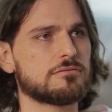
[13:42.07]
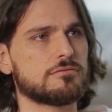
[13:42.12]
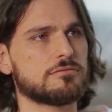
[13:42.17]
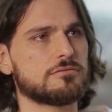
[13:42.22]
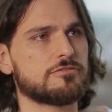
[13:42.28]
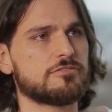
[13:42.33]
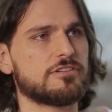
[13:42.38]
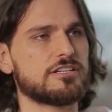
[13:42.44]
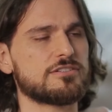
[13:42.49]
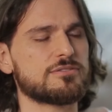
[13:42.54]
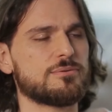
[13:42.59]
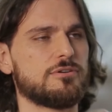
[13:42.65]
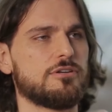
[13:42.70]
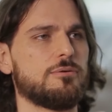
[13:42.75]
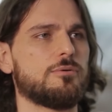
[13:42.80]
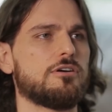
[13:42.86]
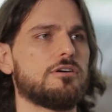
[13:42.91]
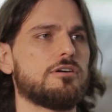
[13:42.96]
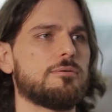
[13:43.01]
If that's what you're
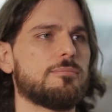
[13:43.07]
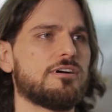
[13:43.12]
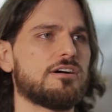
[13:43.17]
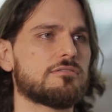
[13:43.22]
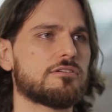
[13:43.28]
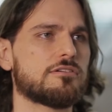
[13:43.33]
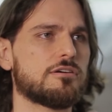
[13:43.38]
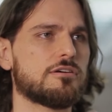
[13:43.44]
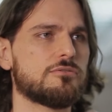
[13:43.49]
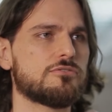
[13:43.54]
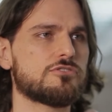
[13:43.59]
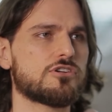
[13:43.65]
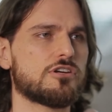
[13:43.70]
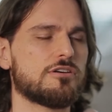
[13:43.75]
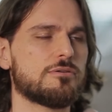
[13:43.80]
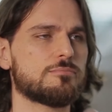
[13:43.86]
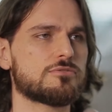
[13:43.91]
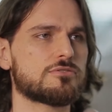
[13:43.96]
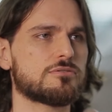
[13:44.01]
worried about, no yes.
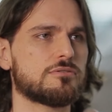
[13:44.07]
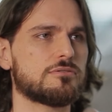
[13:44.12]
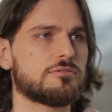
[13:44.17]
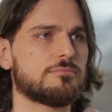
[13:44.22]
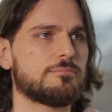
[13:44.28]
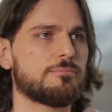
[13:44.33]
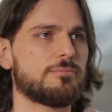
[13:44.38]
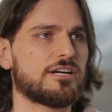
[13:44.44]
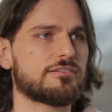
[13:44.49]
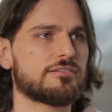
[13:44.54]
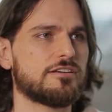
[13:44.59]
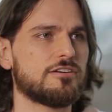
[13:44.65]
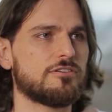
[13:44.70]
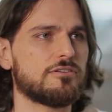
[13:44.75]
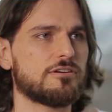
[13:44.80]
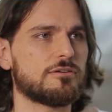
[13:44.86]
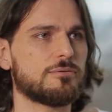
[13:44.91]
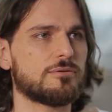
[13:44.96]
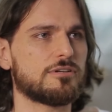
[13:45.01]
germs or
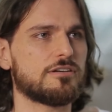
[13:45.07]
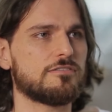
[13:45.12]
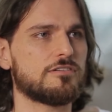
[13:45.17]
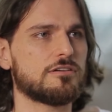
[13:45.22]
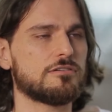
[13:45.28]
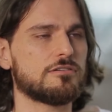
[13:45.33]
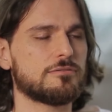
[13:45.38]
bacteria or whatever.